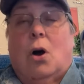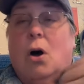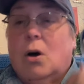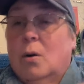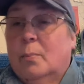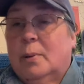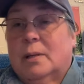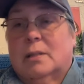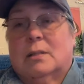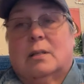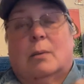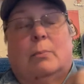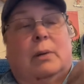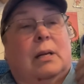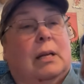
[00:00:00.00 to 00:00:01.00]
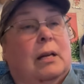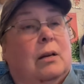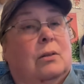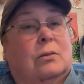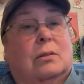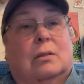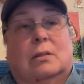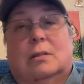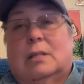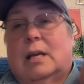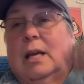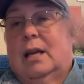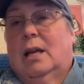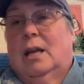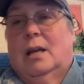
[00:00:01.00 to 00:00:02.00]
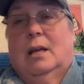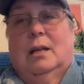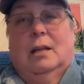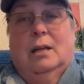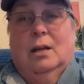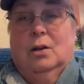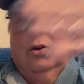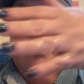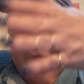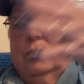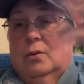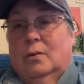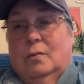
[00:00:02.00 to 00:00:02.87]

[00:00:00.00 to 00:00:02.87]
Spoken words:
I'll pick somebody else to say, it here,